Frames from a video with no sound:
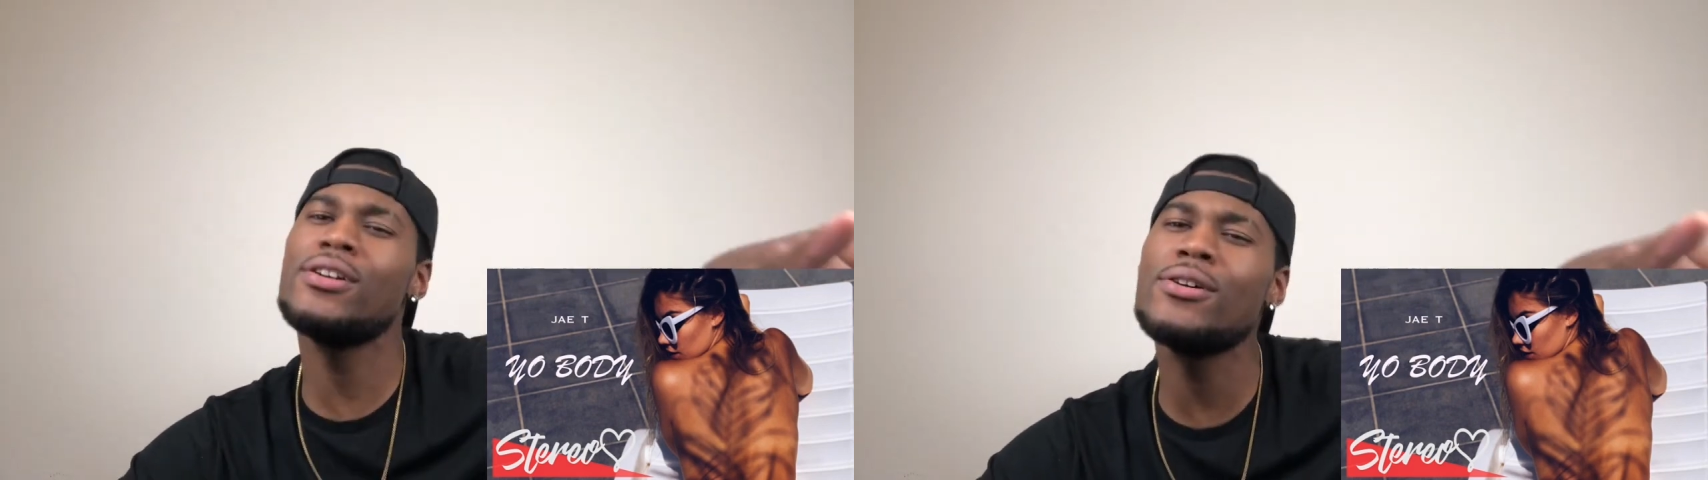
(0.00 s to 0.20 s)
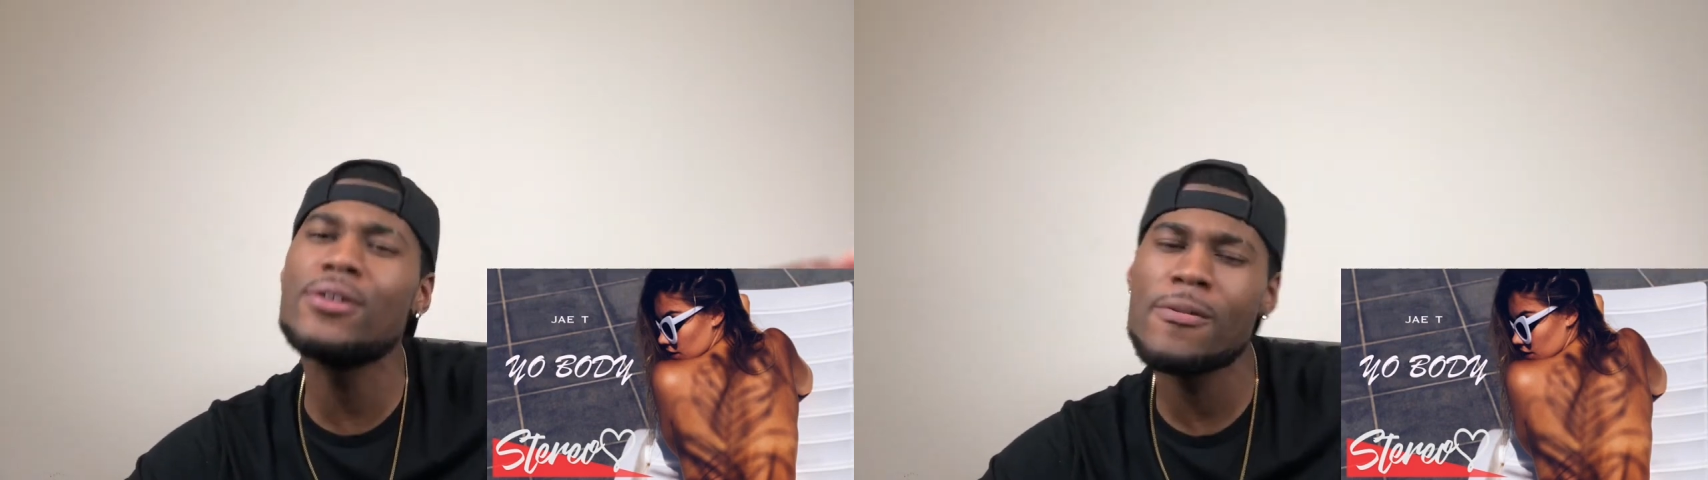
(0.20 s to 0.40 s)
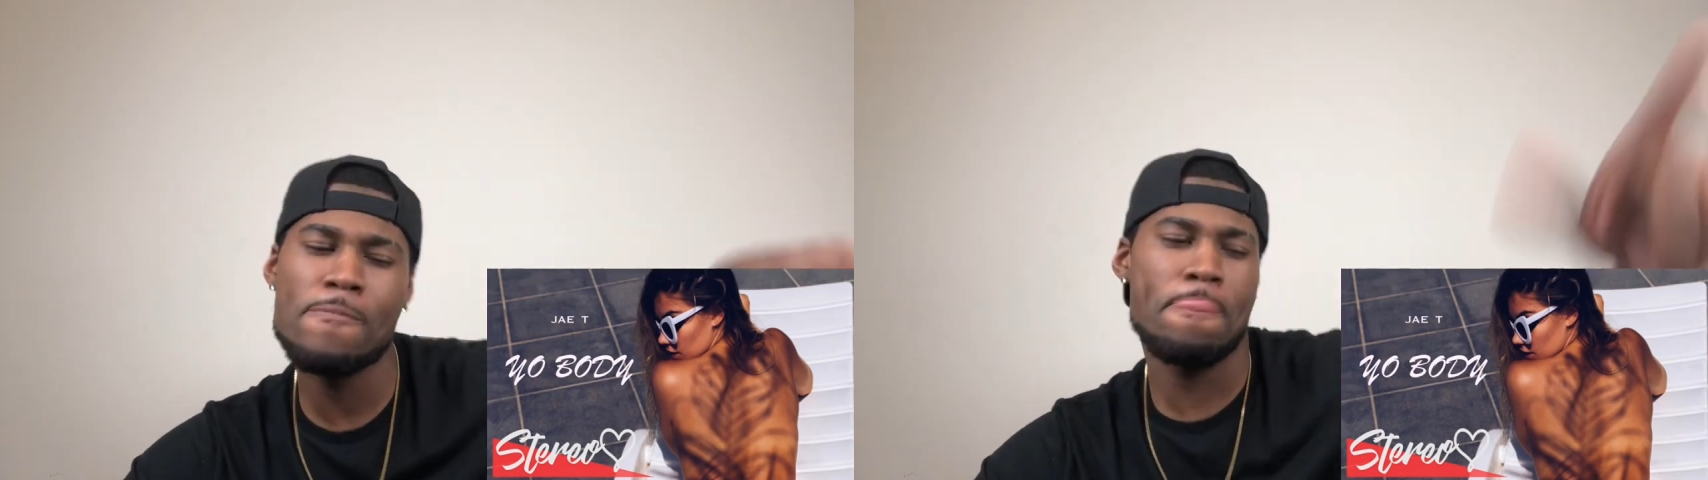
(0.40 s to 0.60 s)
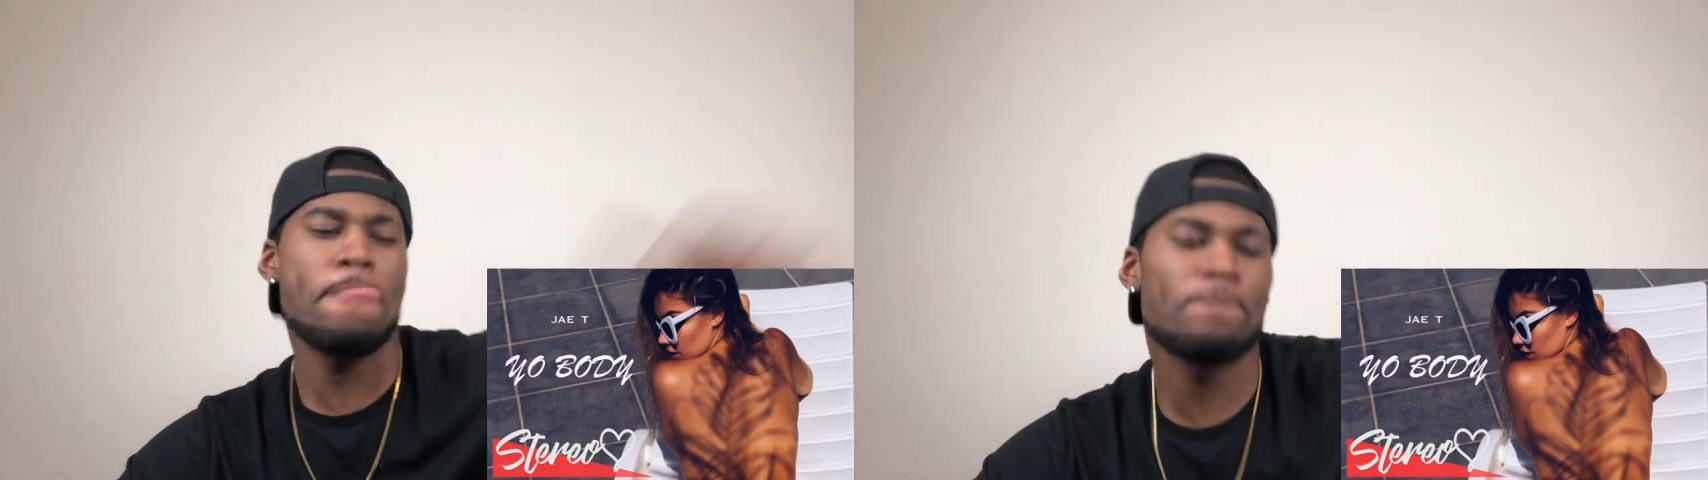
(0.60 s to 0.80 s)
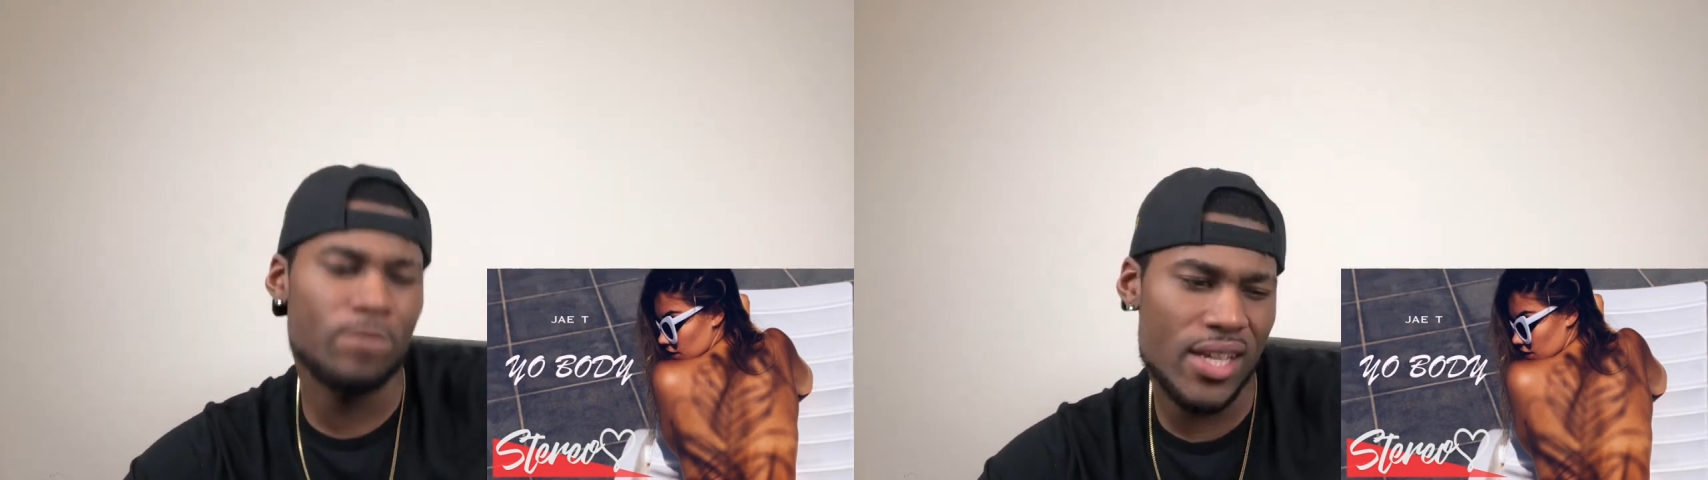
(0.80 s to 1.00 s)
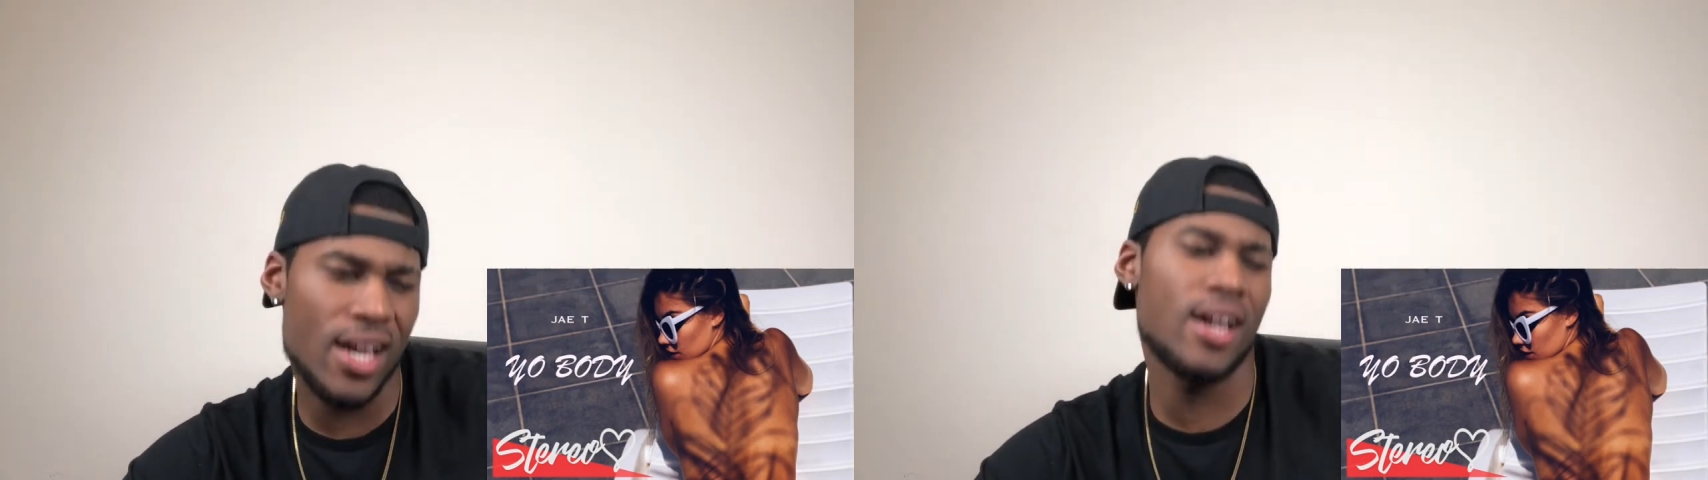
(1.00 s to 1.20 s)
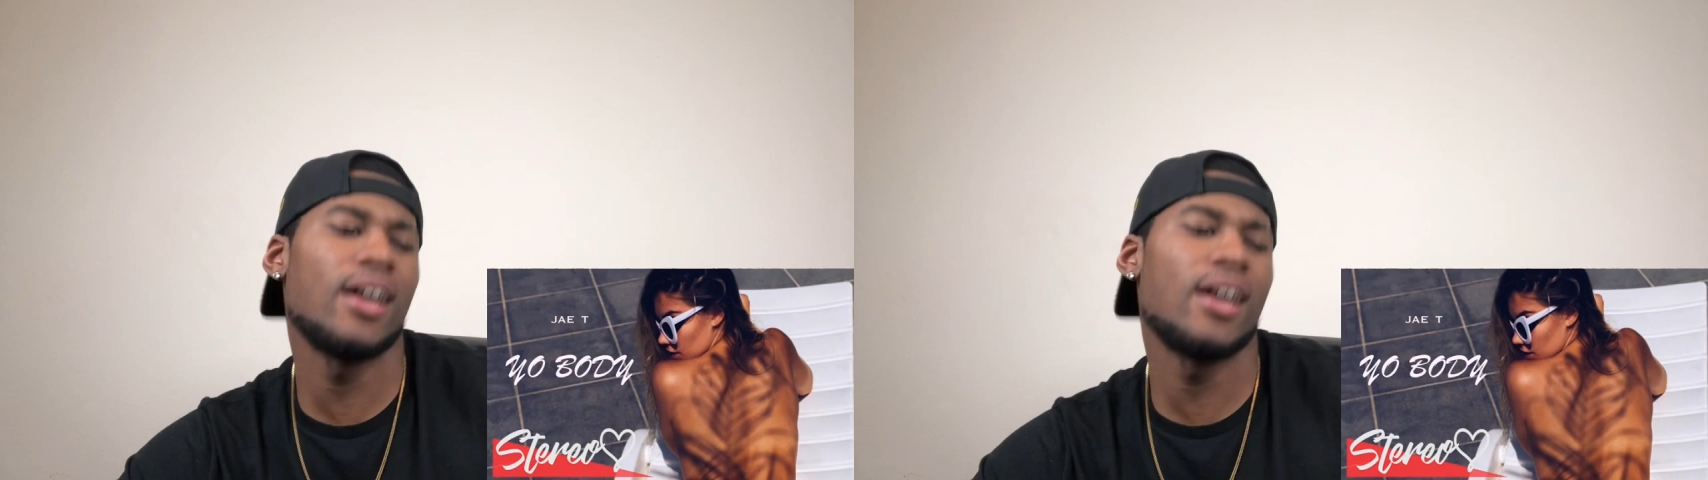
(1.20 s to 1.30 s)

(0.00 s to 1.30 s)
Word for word: you gon' do. Uh.